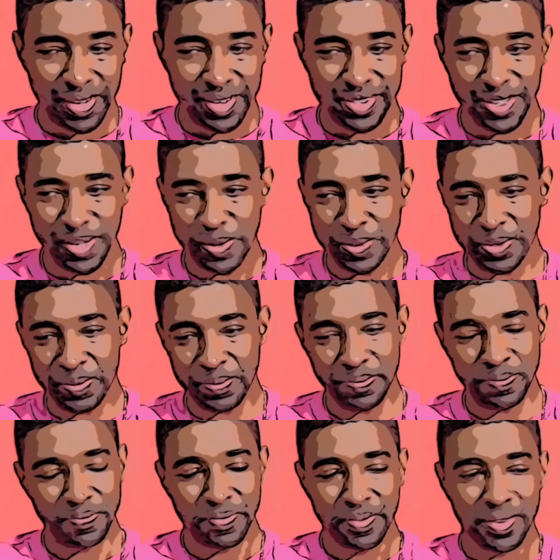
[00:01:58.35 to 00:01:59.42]
tells him
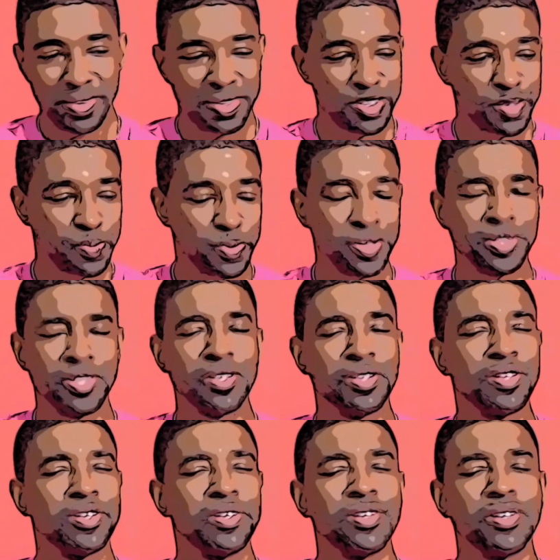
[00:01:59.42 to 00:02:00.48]
to put
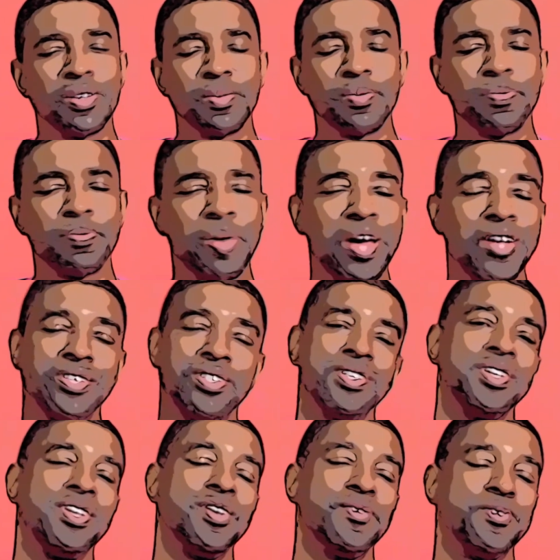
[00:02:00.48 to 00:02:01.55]
the
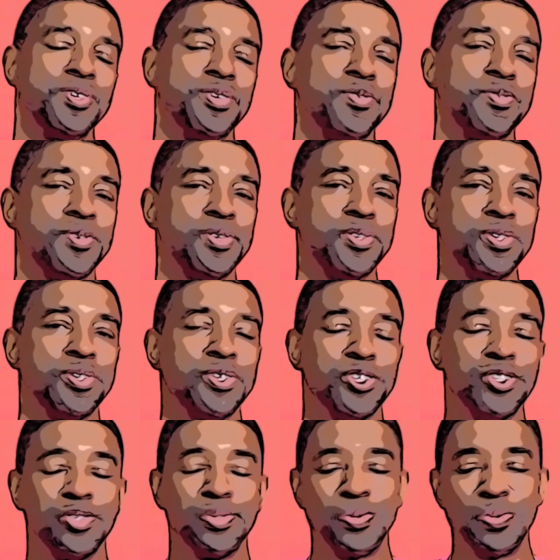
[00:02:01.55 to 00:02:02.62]
plastic covers over your, your shoes